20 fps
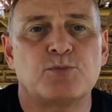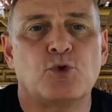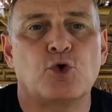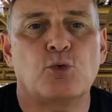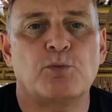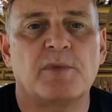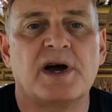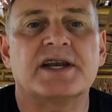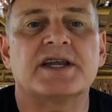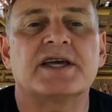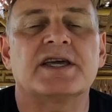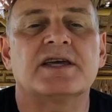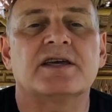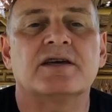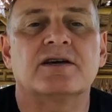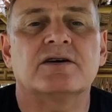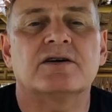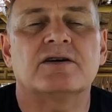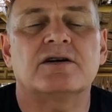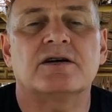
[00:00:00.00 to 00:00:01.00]
more money
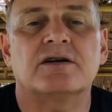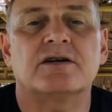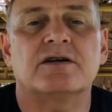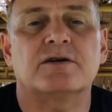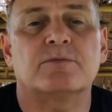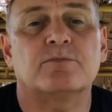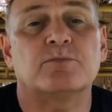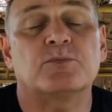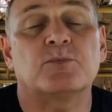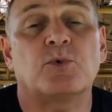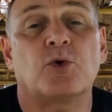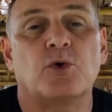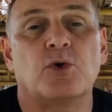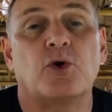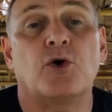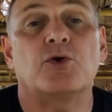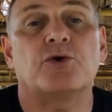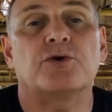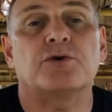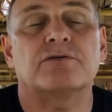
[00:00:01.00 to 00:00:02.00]

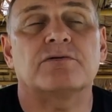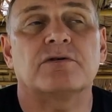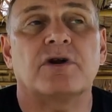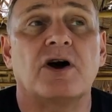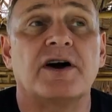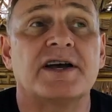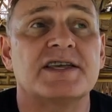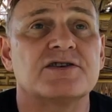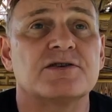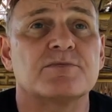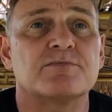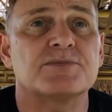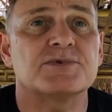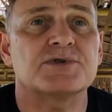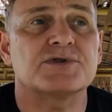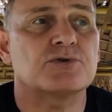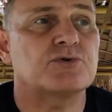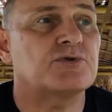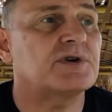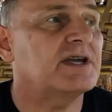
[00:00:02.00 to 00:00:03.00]
on
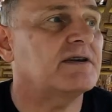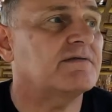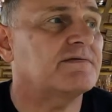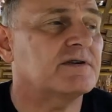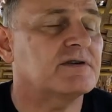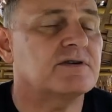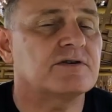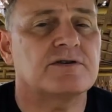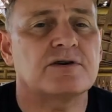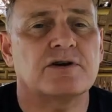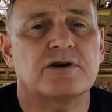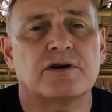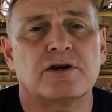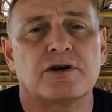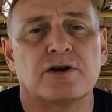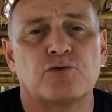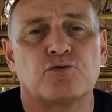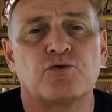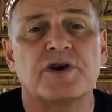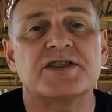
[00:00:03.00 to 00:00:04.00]
items or even
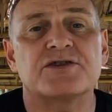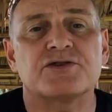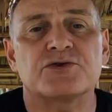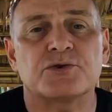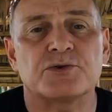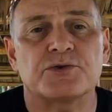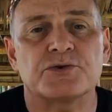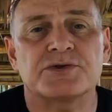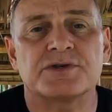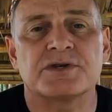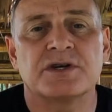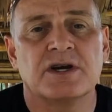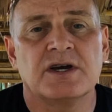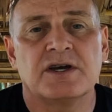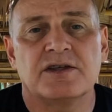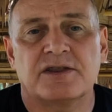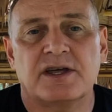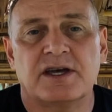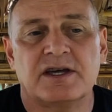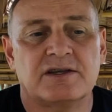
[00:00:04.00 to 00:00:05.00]
rentals
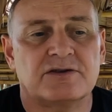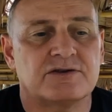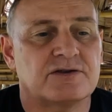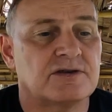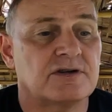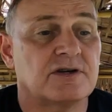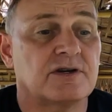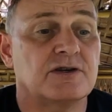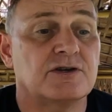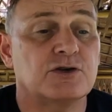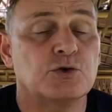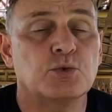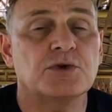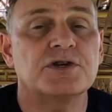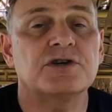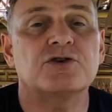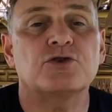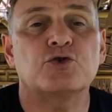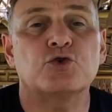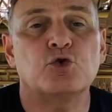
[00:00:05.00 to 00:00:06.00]
that you
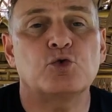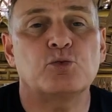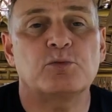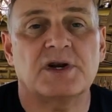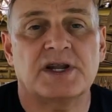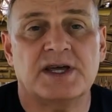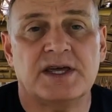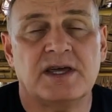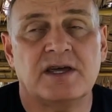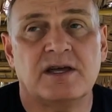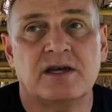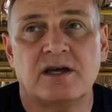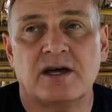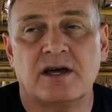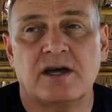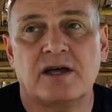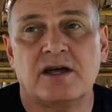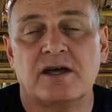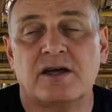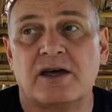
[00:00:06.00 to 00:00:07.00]
wouldn't normally
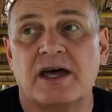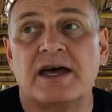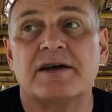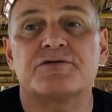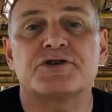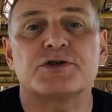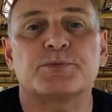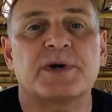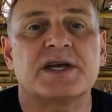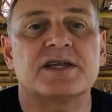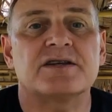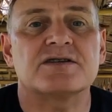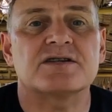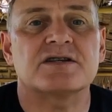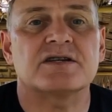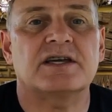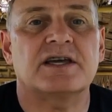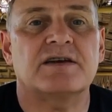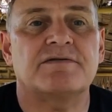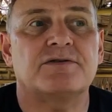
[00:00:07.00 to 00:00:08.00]
have
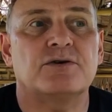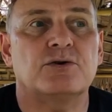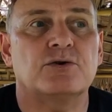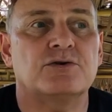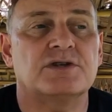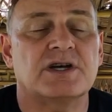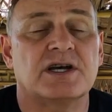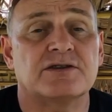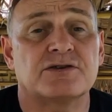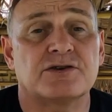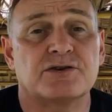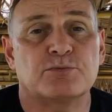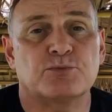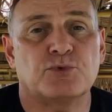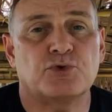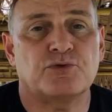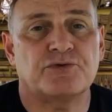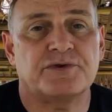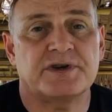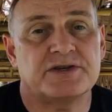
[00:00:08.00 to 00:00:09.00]
spent if you'd done some
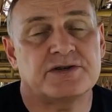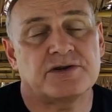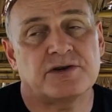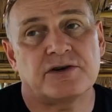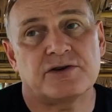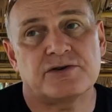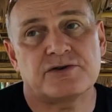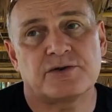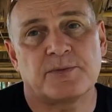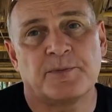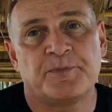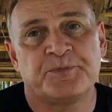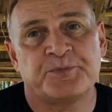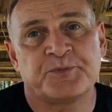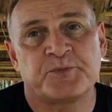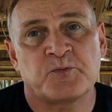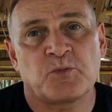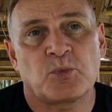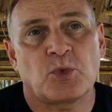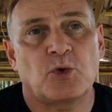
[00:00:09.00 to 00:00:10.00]
more research
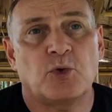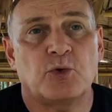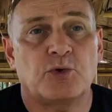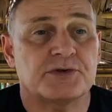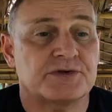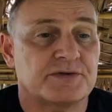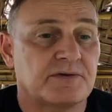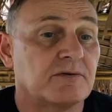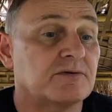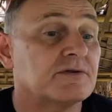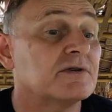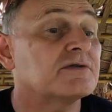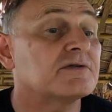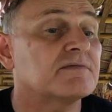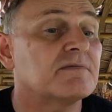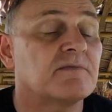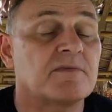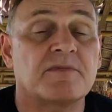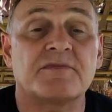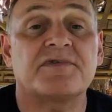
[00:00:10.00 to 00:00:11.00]
or
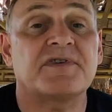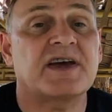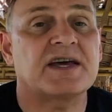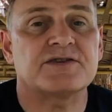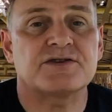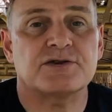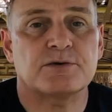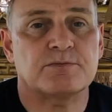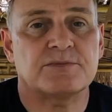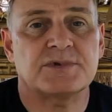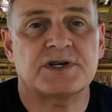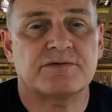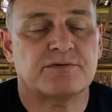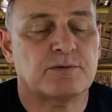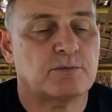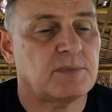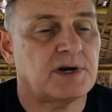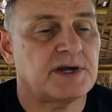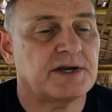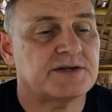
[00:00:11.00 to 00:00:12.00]
found some
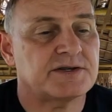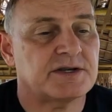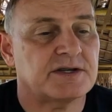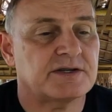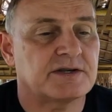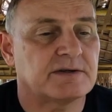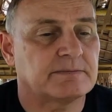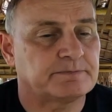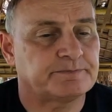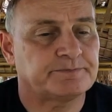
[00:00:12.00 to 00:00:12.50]
different places.